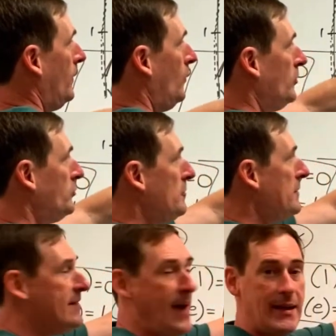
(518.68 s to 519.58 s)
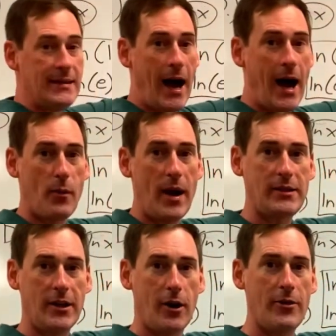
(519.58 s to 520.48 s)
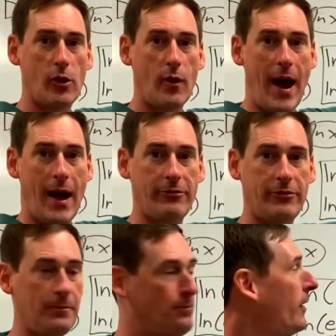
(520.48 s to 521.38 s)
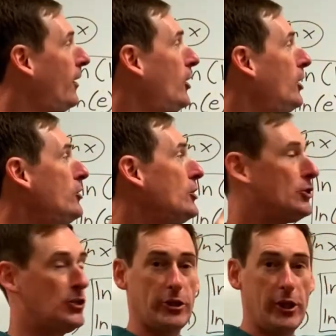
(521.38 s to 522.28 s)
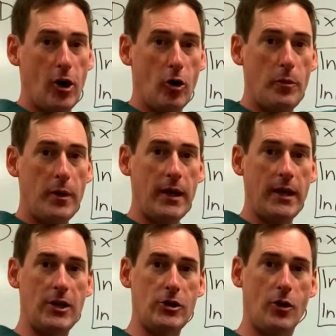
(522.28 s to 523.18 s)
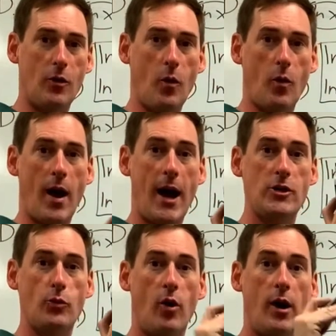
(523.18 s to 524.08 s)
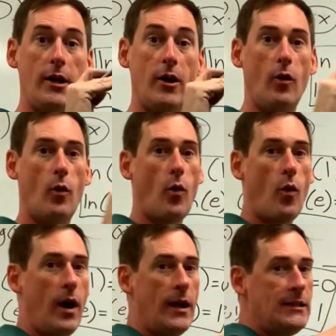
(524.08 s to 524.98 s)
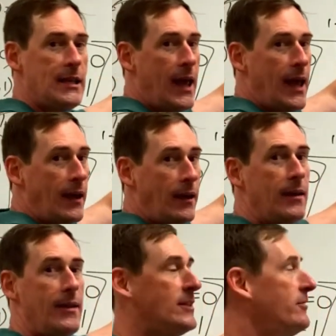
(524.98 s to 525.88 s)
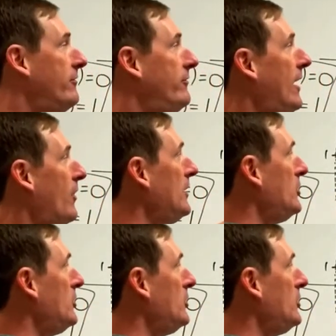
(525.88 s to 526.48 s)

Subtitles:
which would be that dot right there on the graph, the slope is rise 1, run 10. That's very